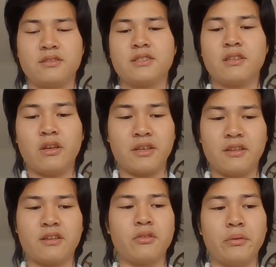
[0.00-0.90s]
Just locking
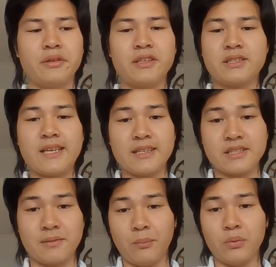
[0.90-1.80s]
the door. It's that
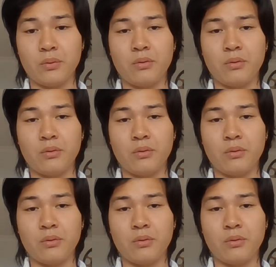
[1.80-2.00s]
simple.